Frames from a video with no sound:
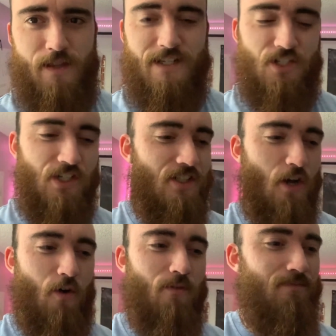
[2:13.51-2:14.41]
He's just
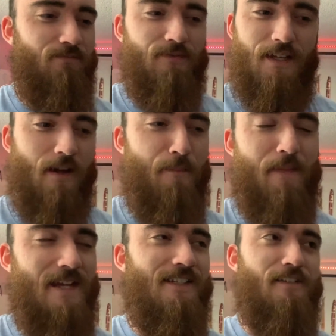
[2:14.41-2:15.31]
so
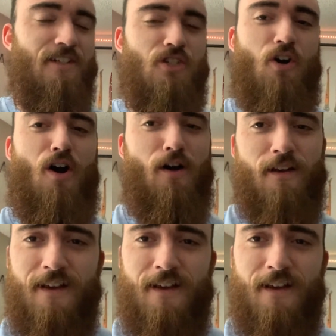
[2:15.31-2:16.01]
amazingly strong.